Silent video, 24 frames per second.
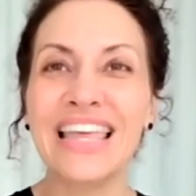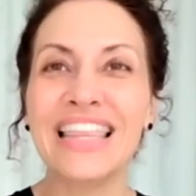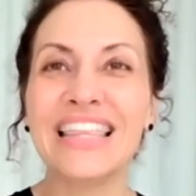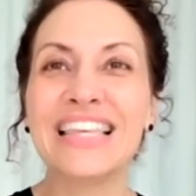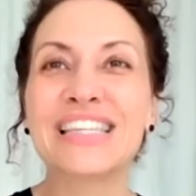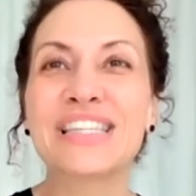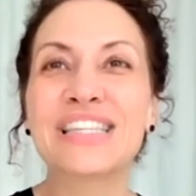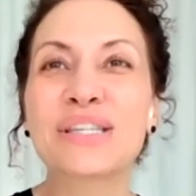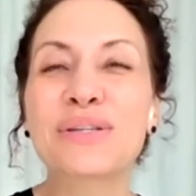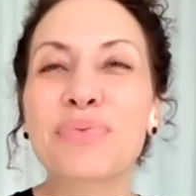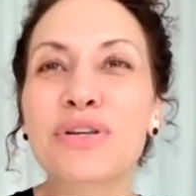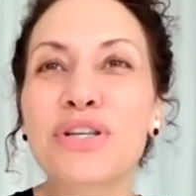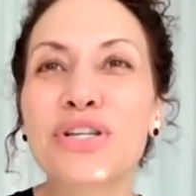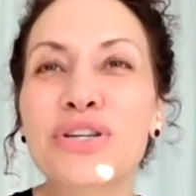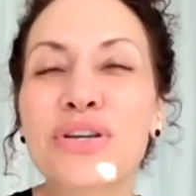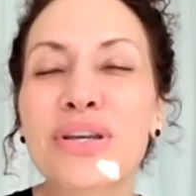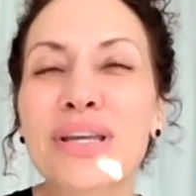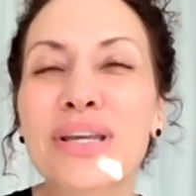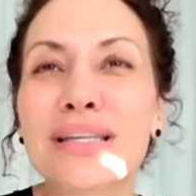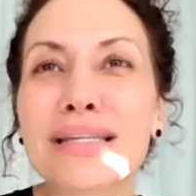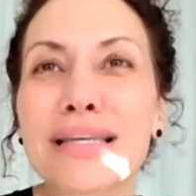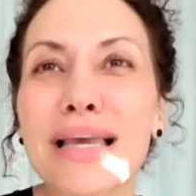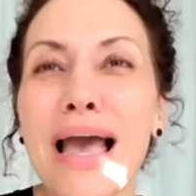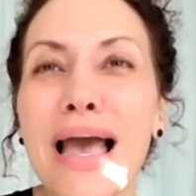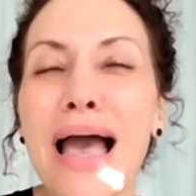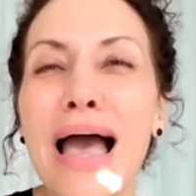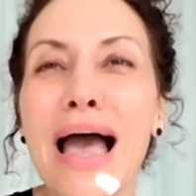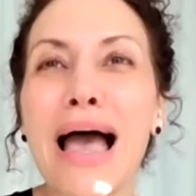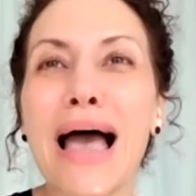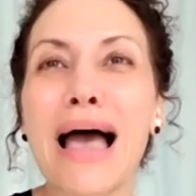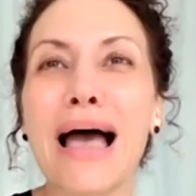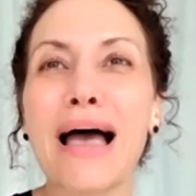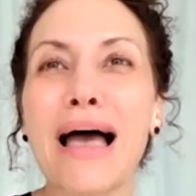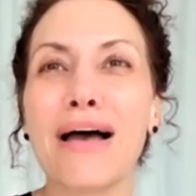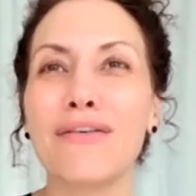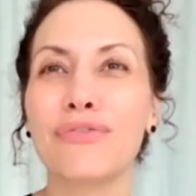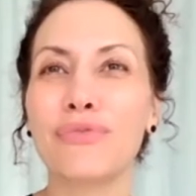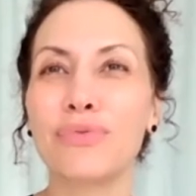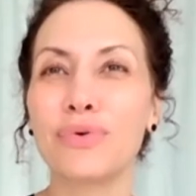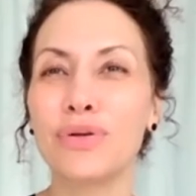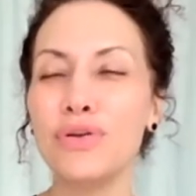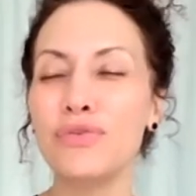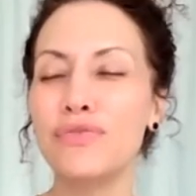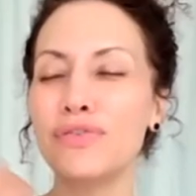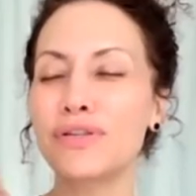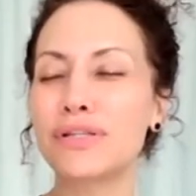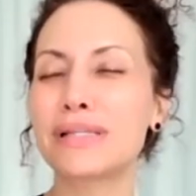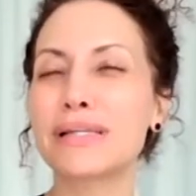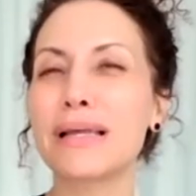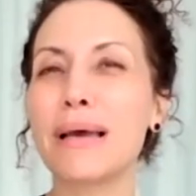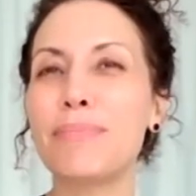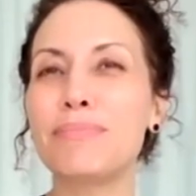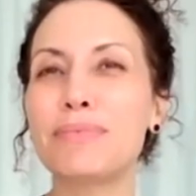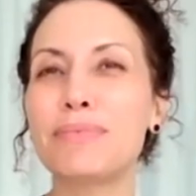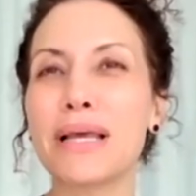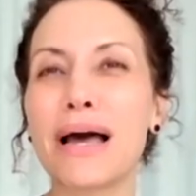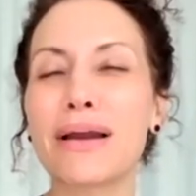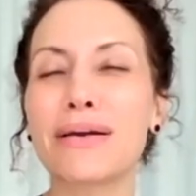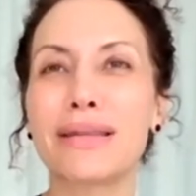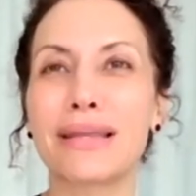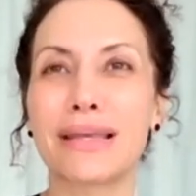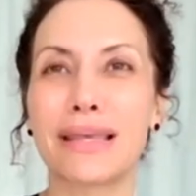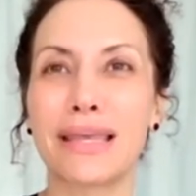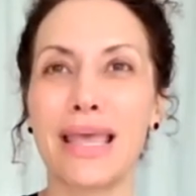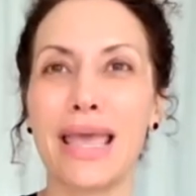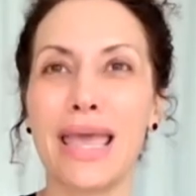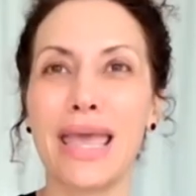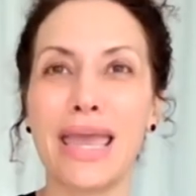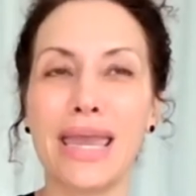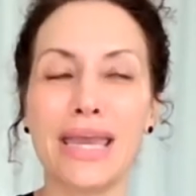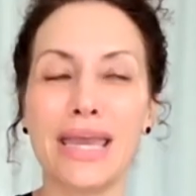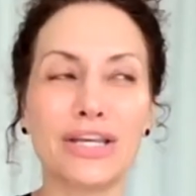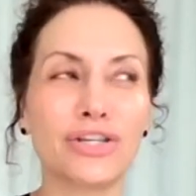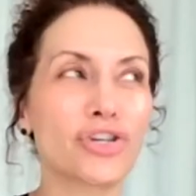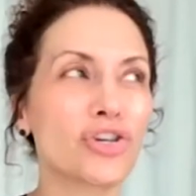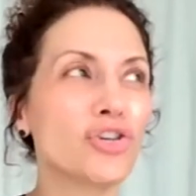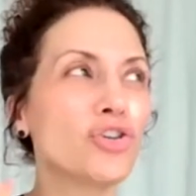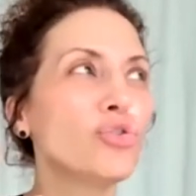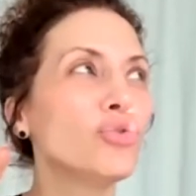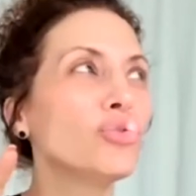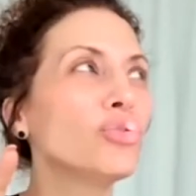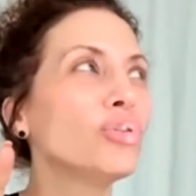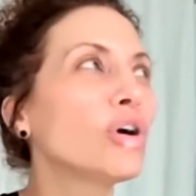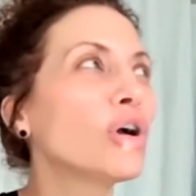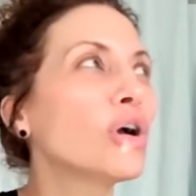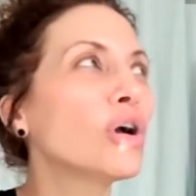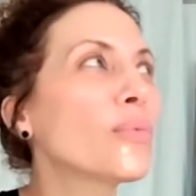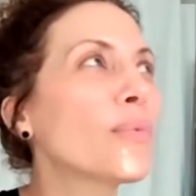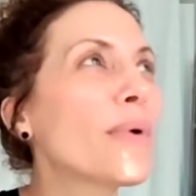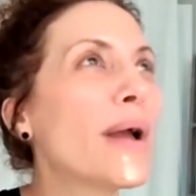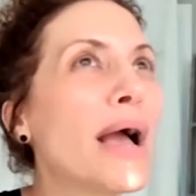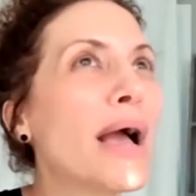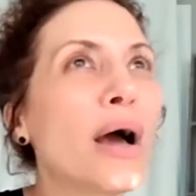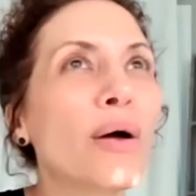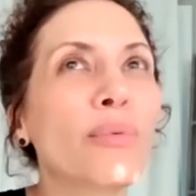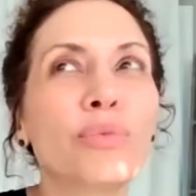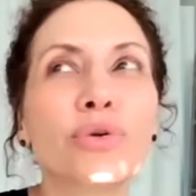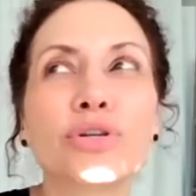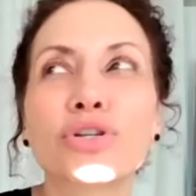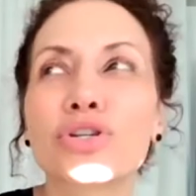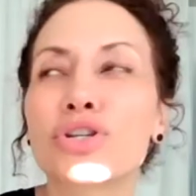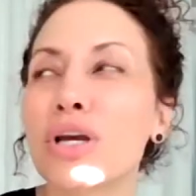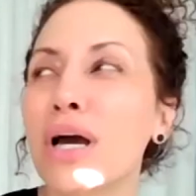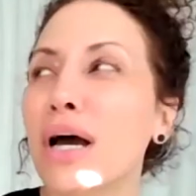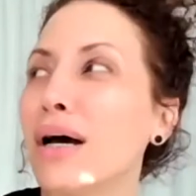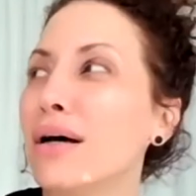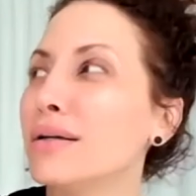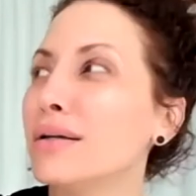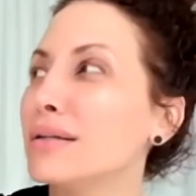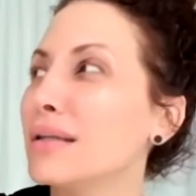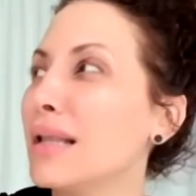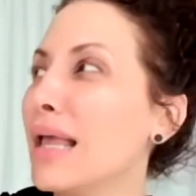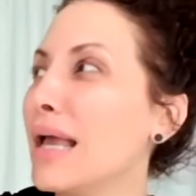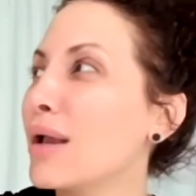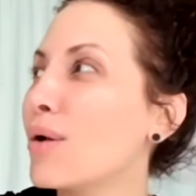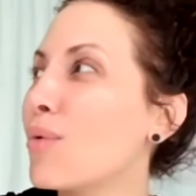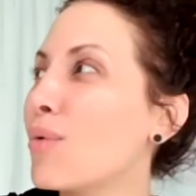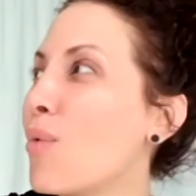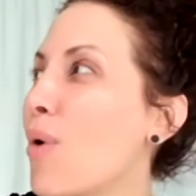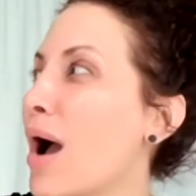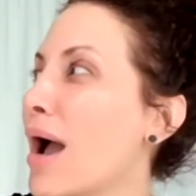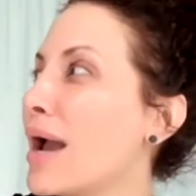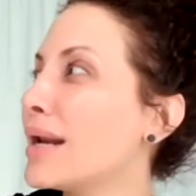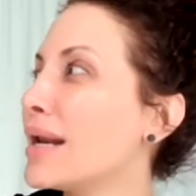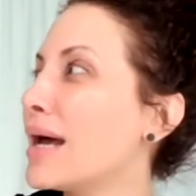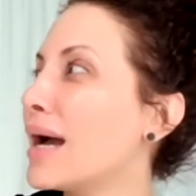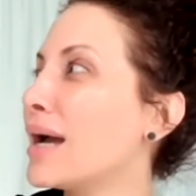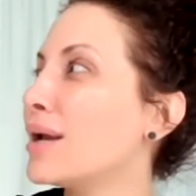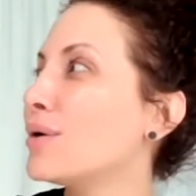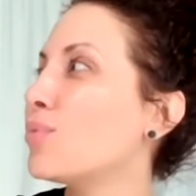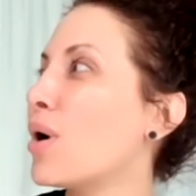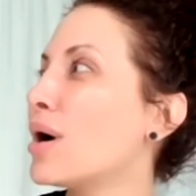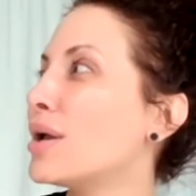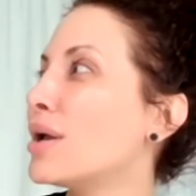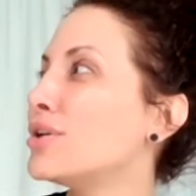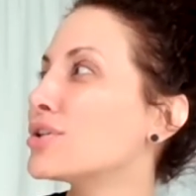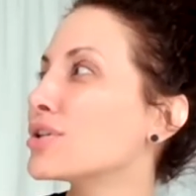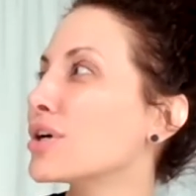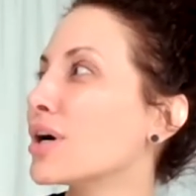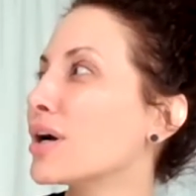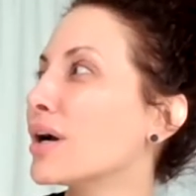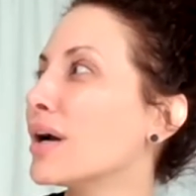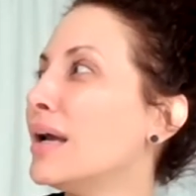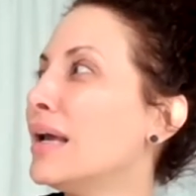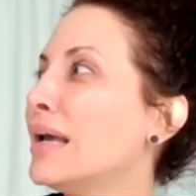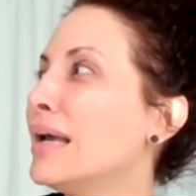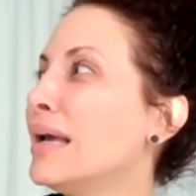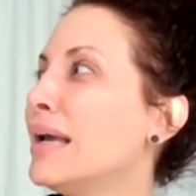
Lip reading: This is what you get to have when you've stepped out of the cage and you look around with childlike, wide-eyed wonder.